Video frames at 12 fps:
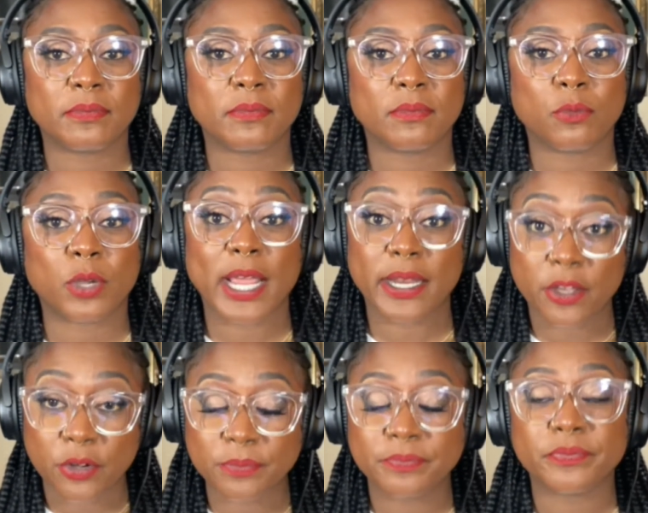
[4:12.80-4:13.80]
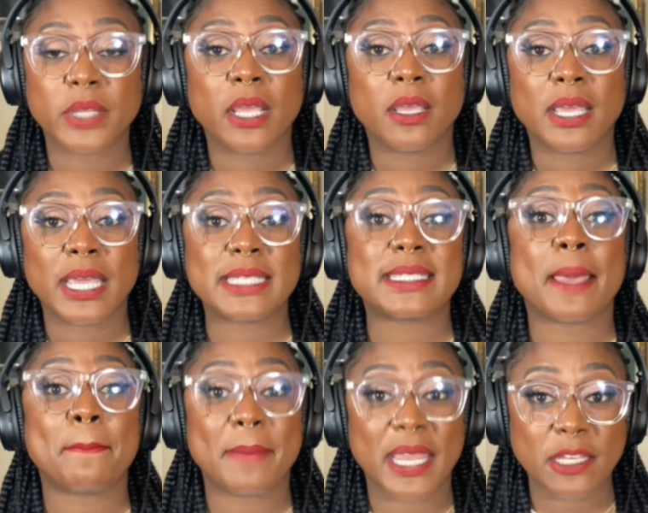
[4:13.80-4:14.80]
What I know is
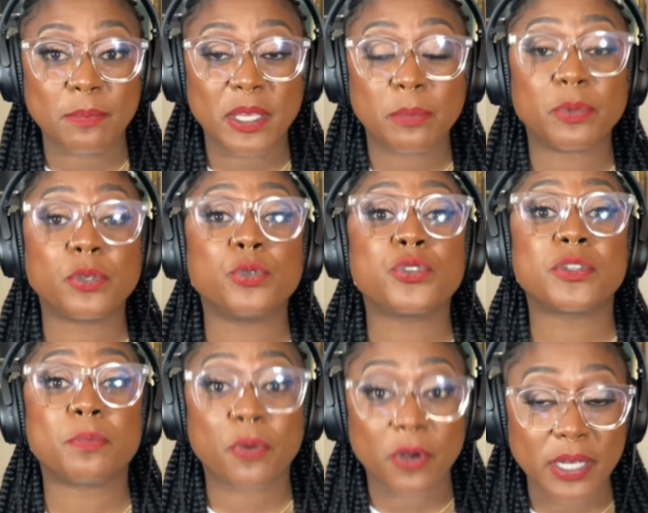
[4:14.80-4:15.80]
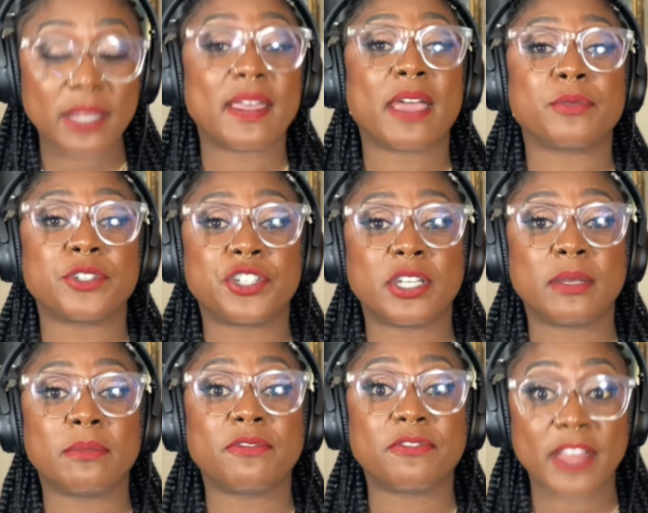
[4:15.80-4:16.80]
that many people who supported that
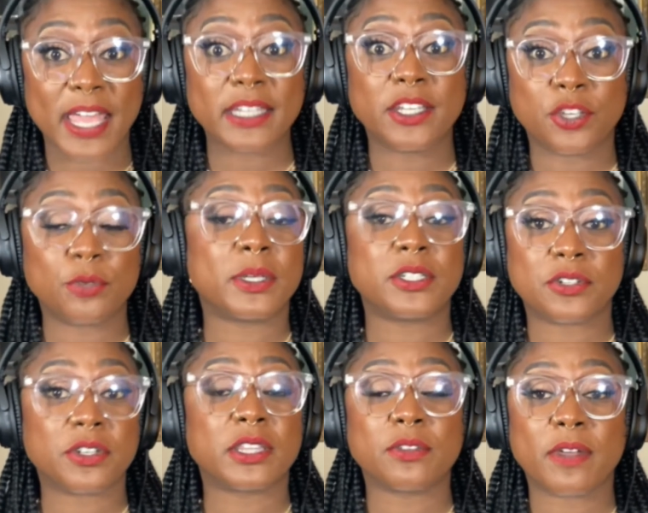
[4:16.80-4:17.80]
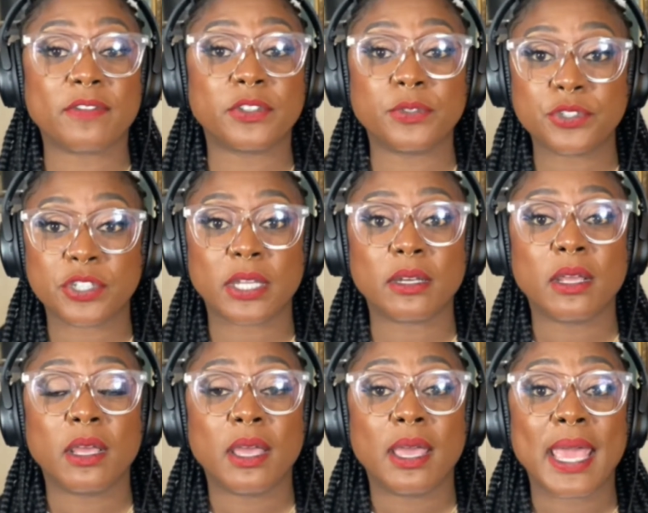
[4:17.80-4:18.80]
regime fled Cuba during the revolution
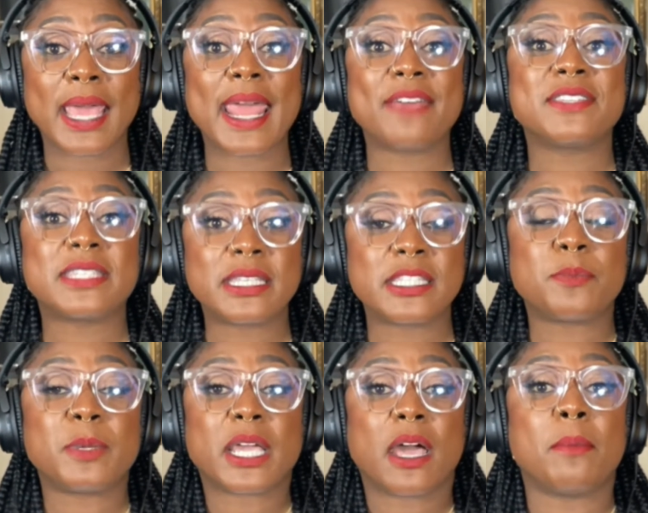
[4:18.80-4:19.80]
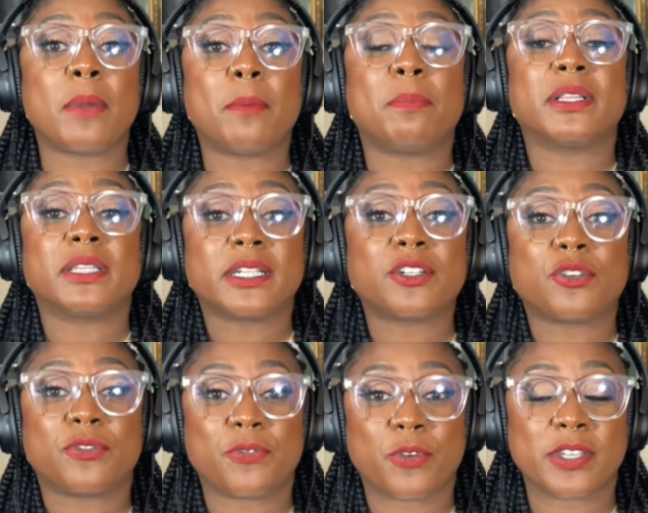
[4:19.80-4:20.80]
and have since become a
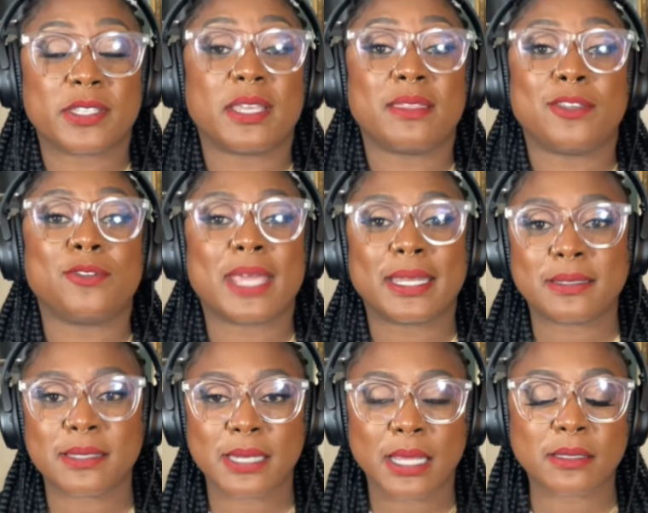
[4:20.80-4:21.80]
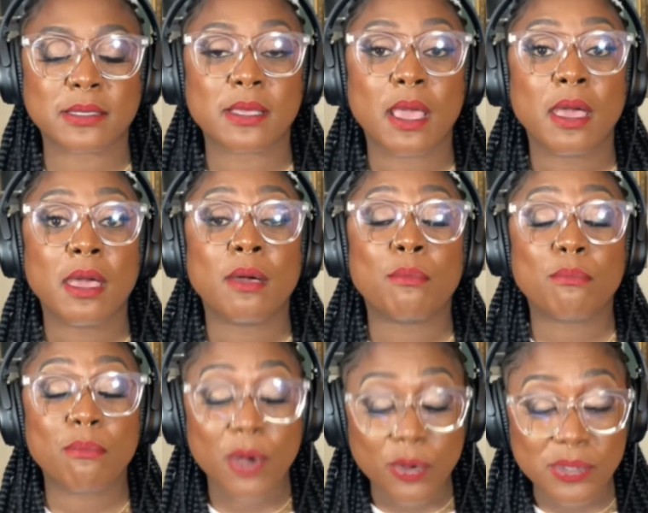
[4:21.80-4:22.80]
political force in the United States,
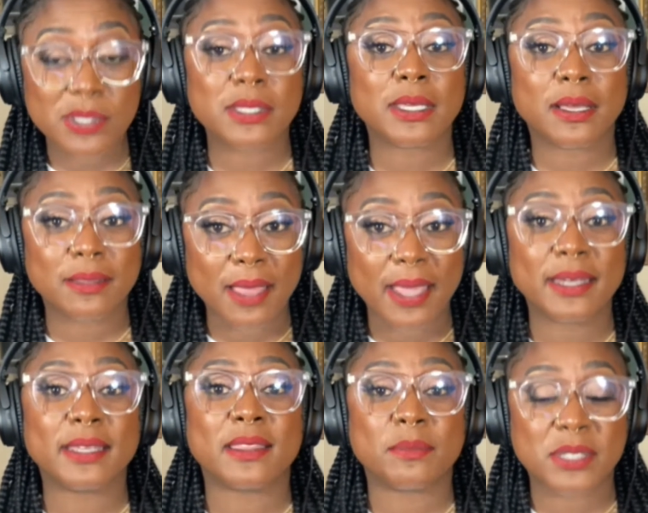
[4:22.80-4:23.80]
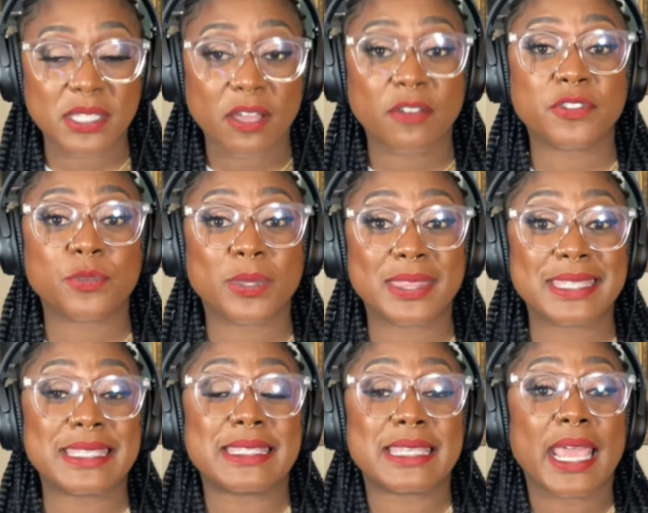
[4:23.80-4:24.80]
mostly aligning themselves with the
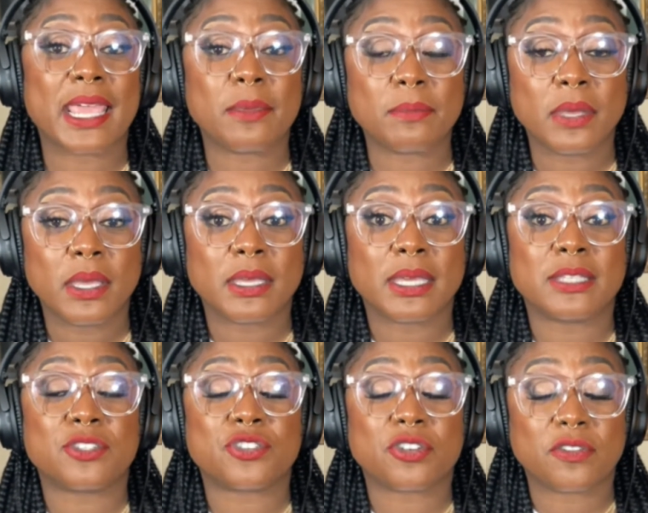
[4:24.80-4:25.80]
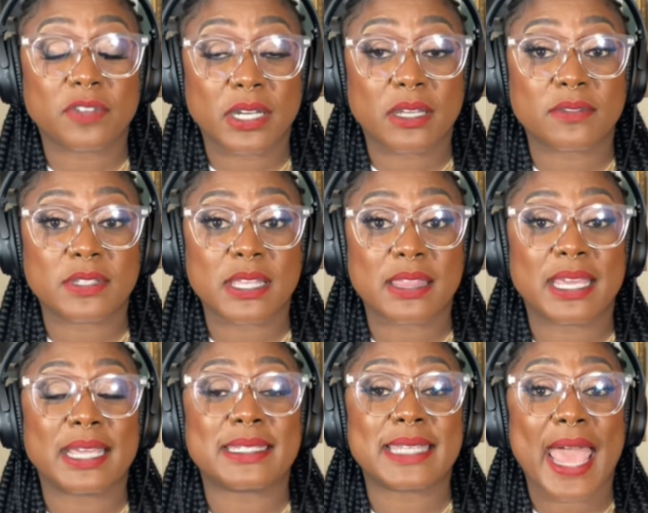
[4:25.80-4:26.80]
same conservatives
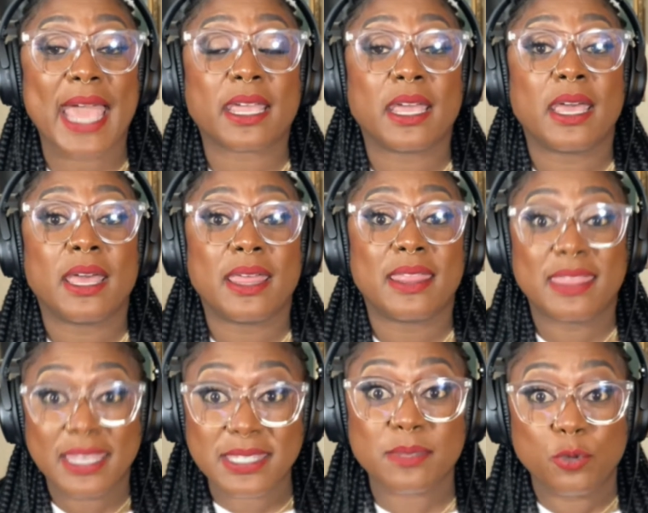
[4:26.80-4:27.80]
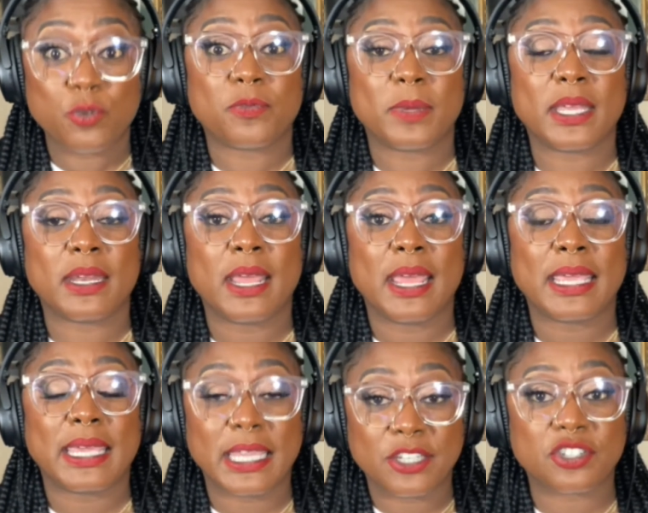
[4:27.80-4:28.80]
that attack this movement
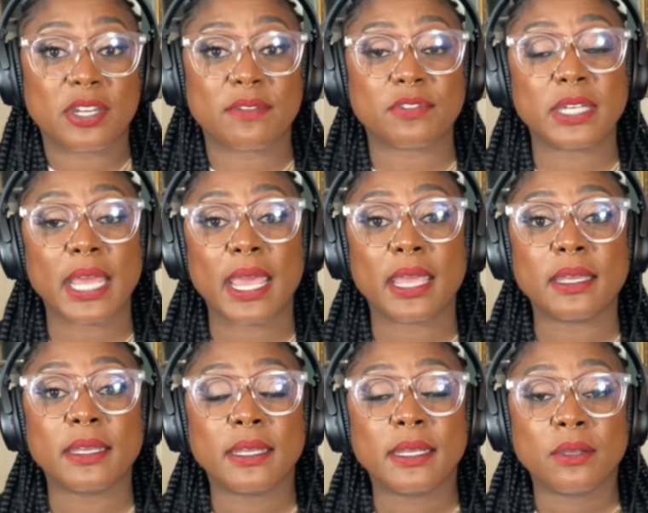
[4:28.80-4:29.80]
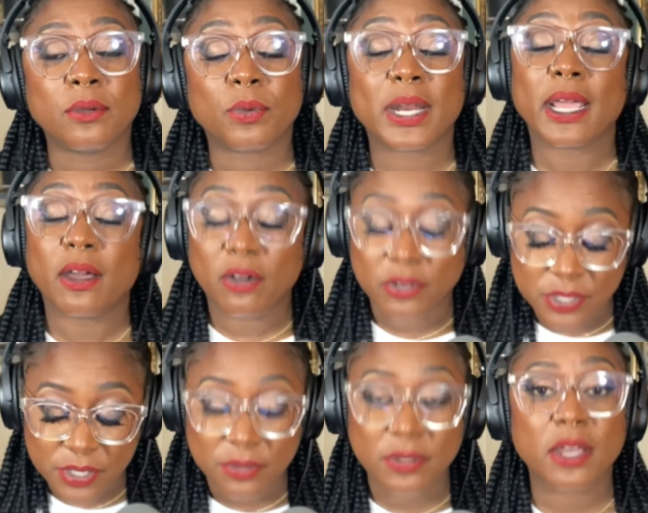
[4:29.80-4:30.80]
each and every day. What I
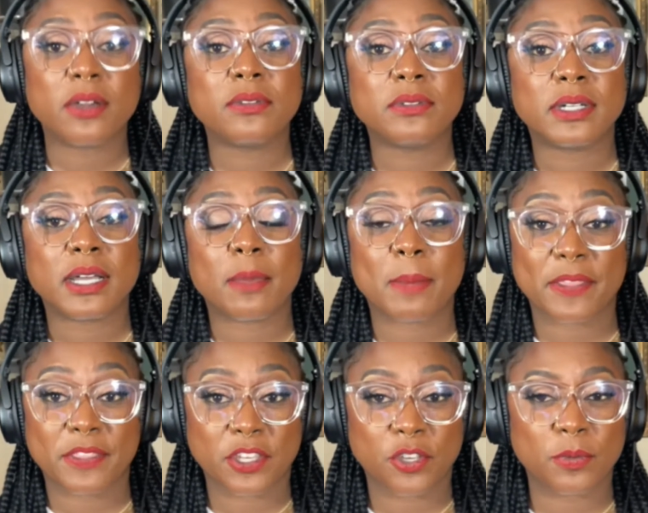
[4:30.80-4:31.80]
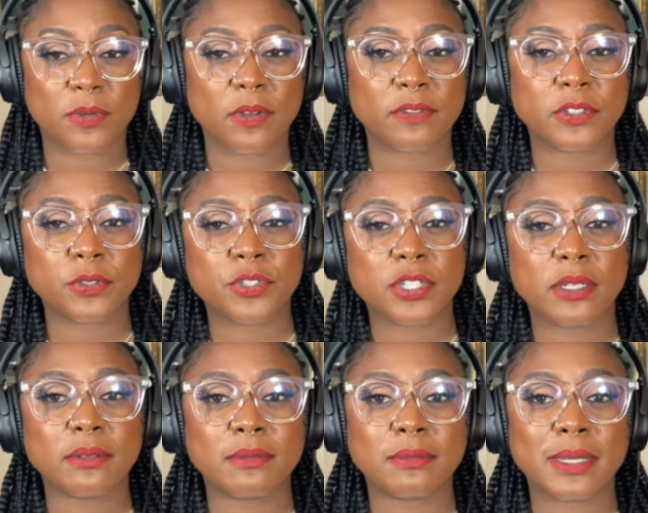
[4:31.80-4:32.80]
also know about the Cuban
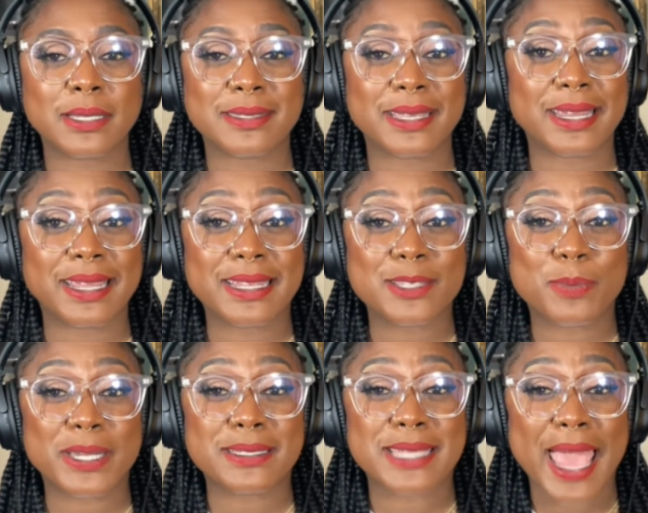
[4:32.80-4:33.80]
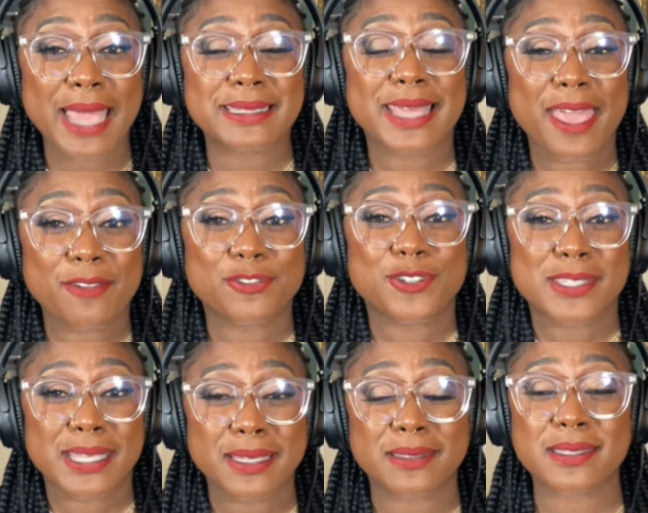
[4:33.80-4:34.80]
Revolution is that it has been attacked ever
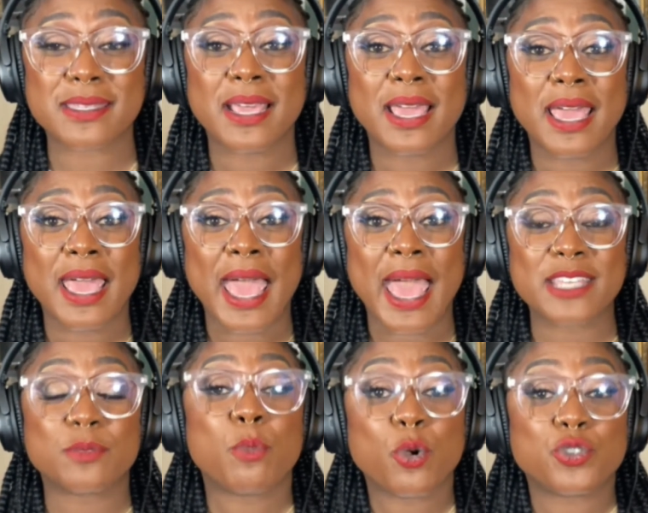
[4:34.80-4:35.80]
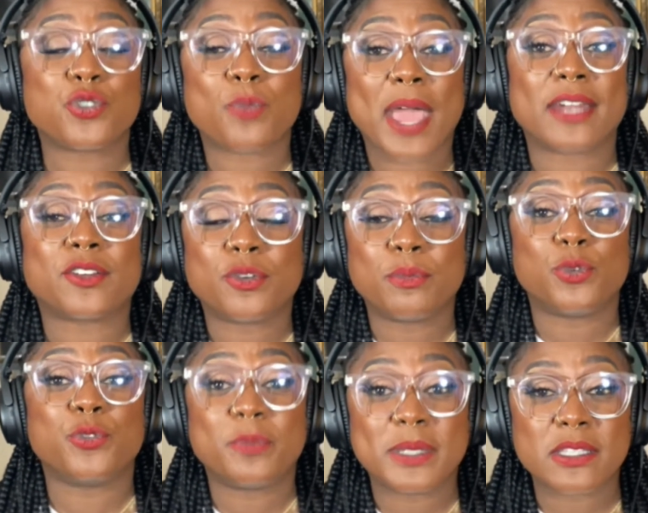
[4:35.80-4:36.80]
since, as most radical
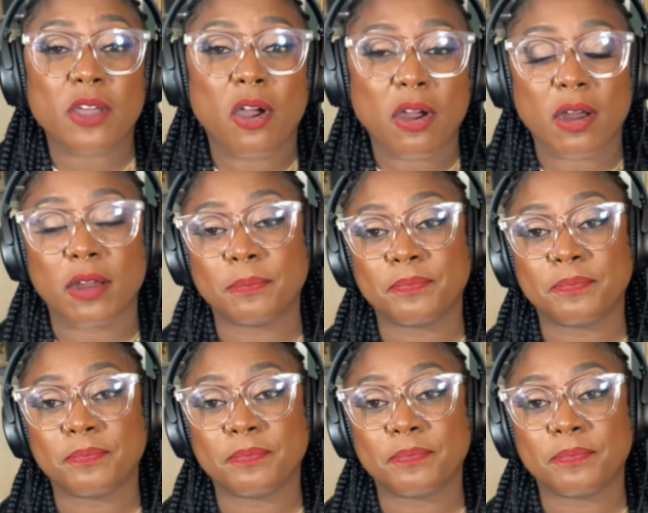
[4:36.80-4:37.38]
movements are.